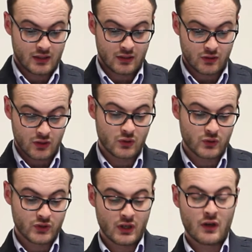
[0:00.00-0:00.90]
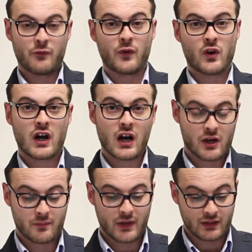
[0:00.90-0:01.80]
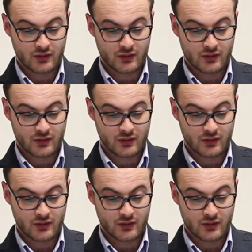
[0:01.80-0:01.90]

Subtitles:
use von Karman